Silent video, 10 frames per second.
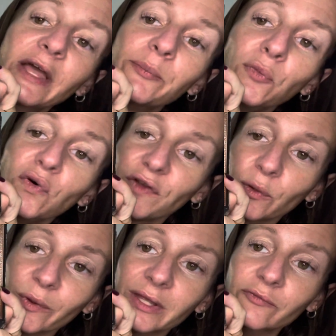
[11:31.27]
and moving
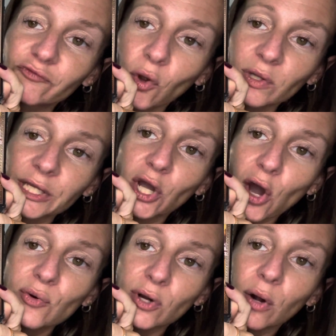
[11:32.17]
with it, rolling,
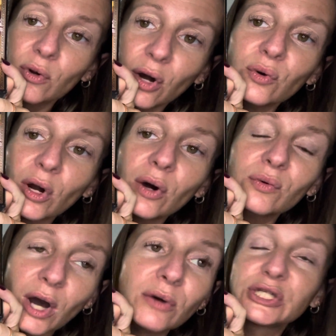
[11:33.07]
go, go, go, go,
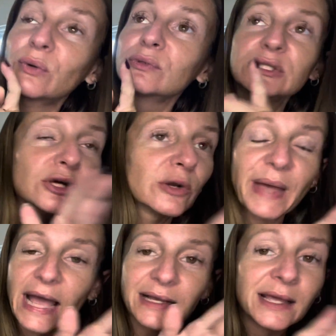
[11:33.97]
go. Don't look
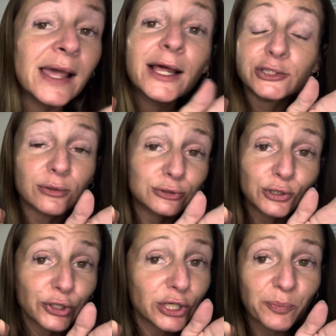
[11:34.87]
back. Don't
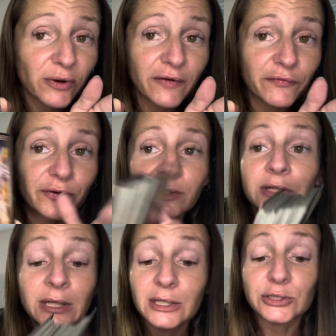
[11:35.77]
look in your peripheral.
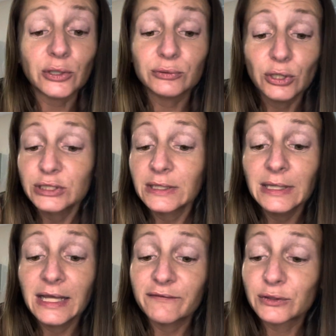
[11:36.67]
Don't look to the
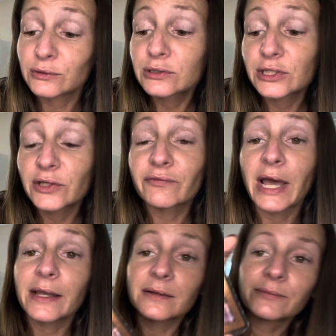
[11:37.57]
left. Don't look to the right